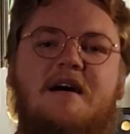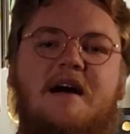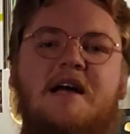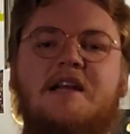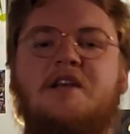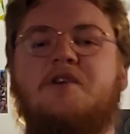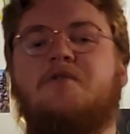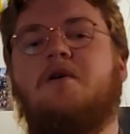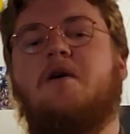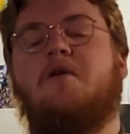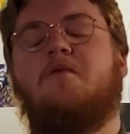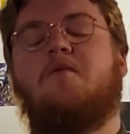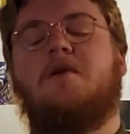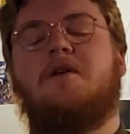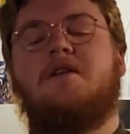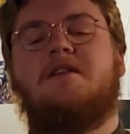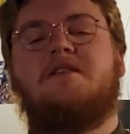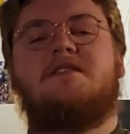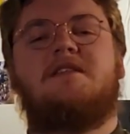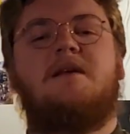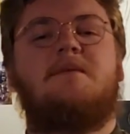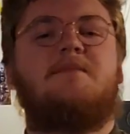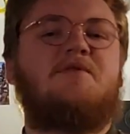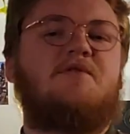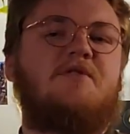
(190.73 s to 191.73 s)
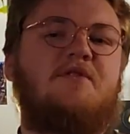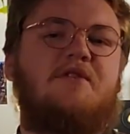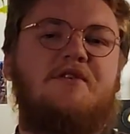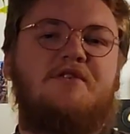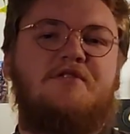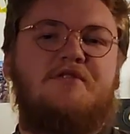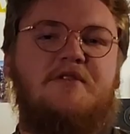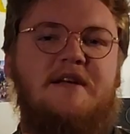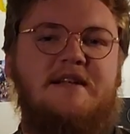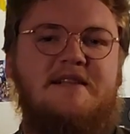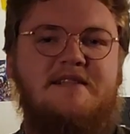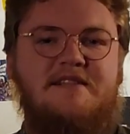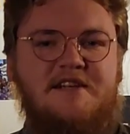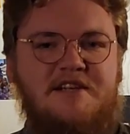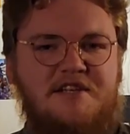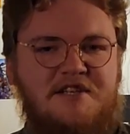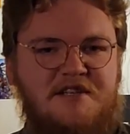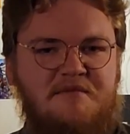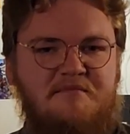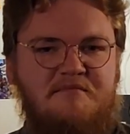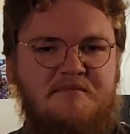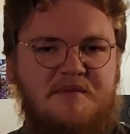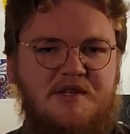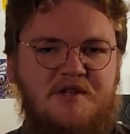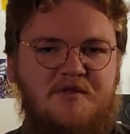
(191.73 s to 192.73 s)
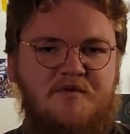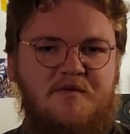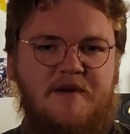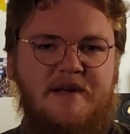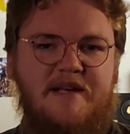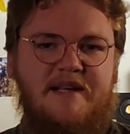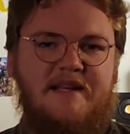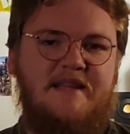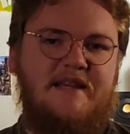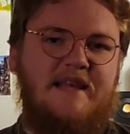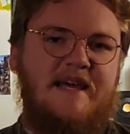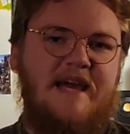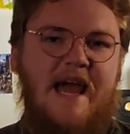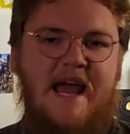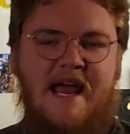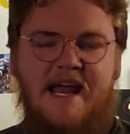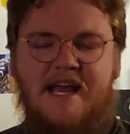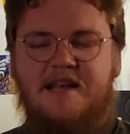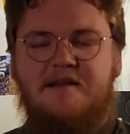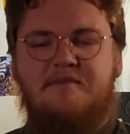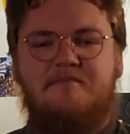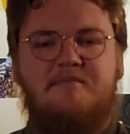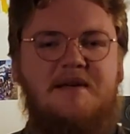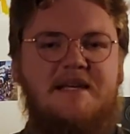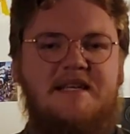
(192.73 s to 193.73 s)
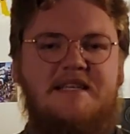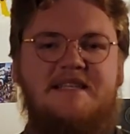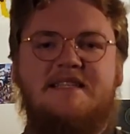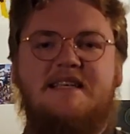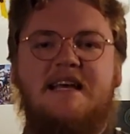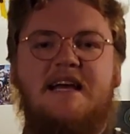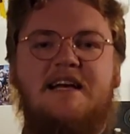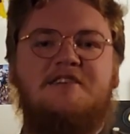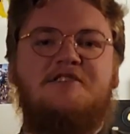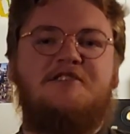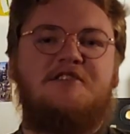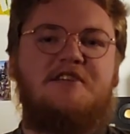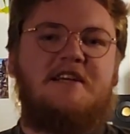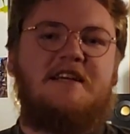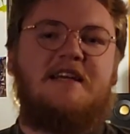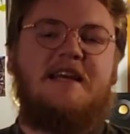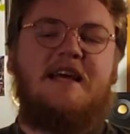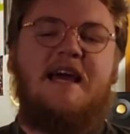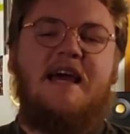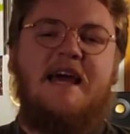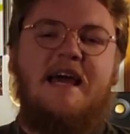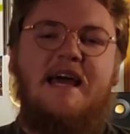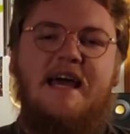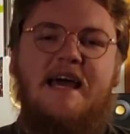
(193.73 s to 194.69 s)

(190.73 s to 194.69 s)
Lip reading: I knew I wanted some sort of transition between the A and B section,